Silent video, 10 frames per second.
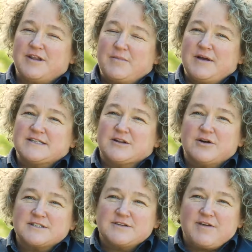That means
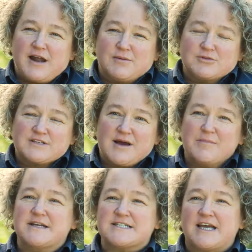lots of animals
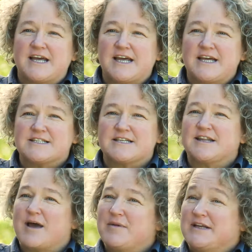come here to eat.
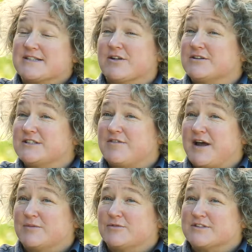That means lots of
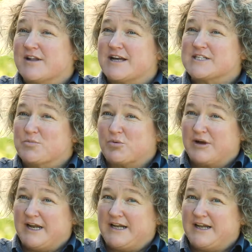animals like to
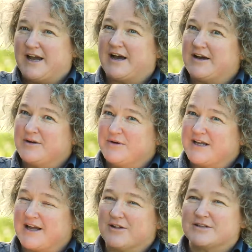breed here. We
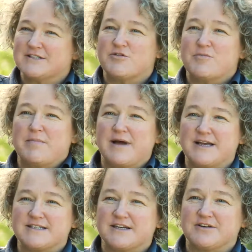get lots of
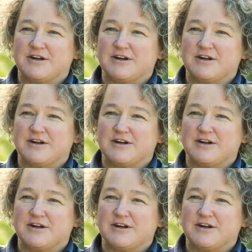amazing